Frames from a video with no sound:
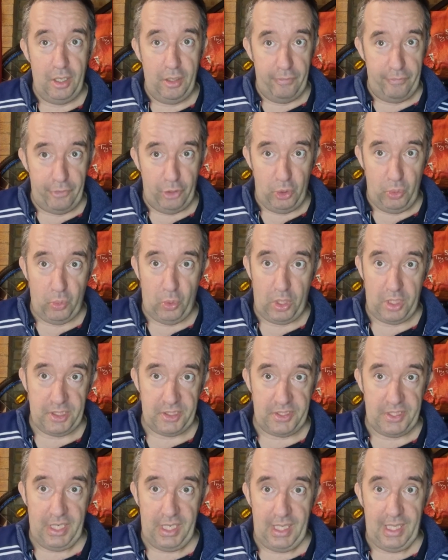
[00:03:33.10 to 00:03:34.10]
of who
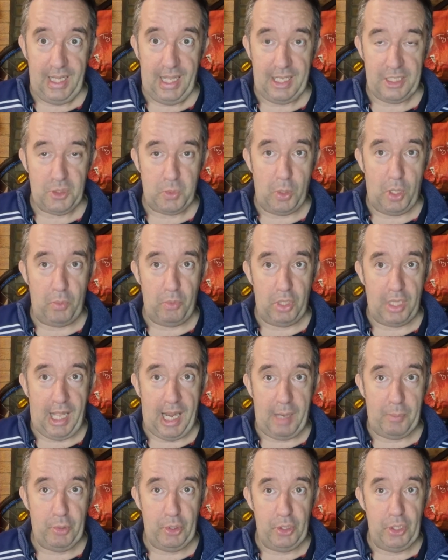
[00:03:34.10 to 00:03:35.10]
wants it. That's what will
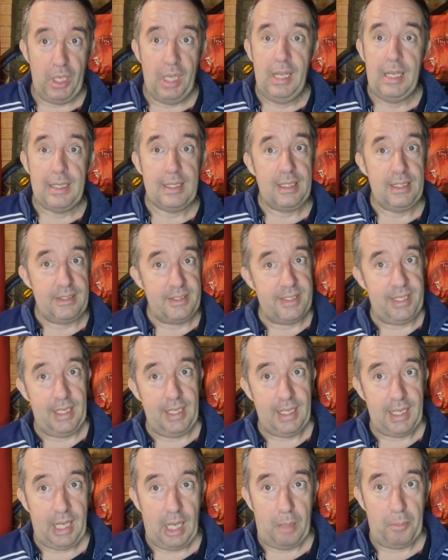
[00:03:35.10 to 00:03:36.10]
happen. You can
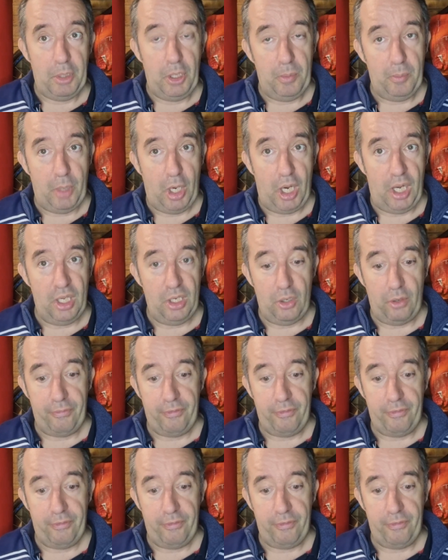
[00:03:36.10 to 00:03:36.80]
see it coming a mile